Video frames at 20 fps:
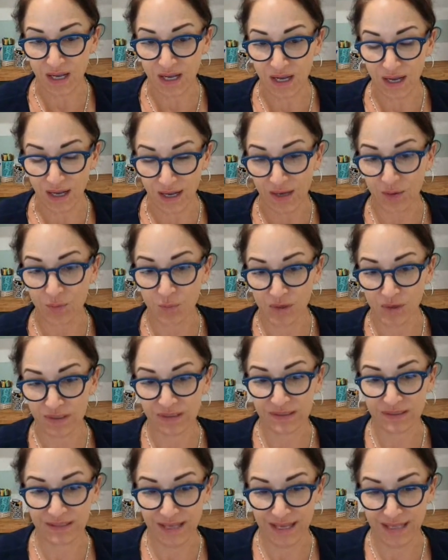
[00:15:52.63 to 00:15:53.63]
I
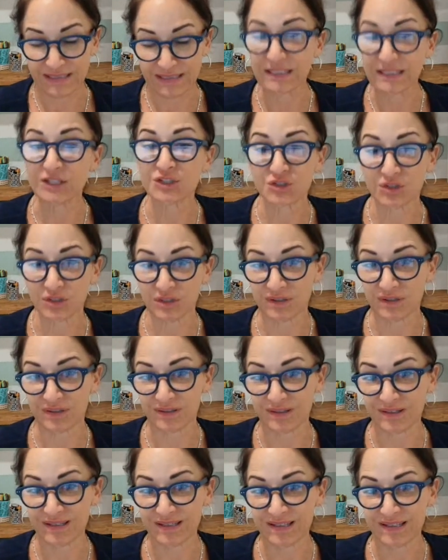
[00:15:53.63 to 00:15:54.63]
wanted that teacher
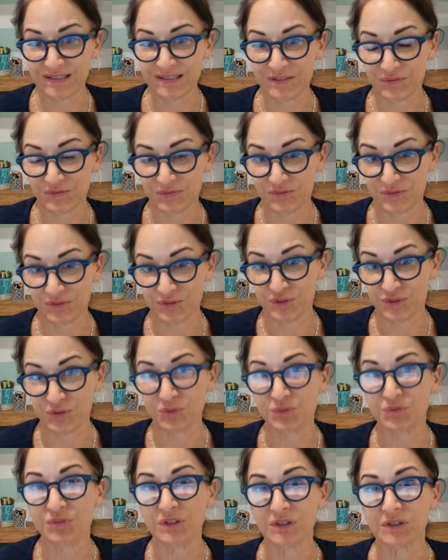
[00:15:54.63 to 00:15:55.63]
to
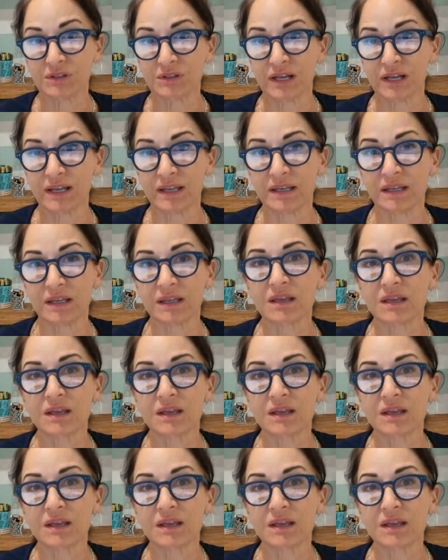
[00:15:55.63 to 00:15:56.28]
feel like,